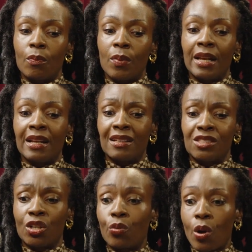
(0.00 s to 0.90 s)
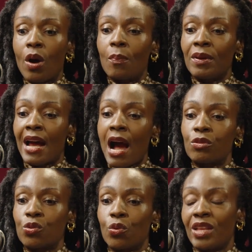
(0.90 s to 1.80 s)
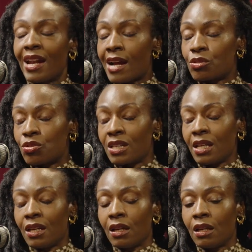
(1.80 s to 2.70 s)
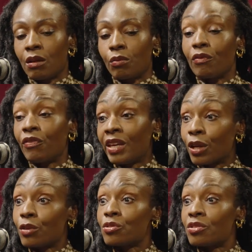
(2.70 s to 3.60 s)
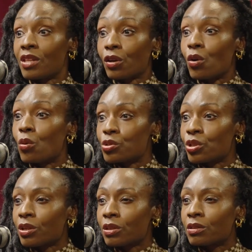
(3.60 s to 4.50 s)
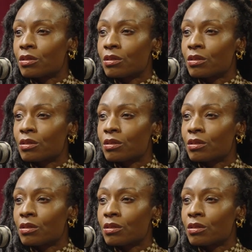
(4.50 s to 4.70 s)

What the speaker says: But to grow up in a household that actually reveres their culture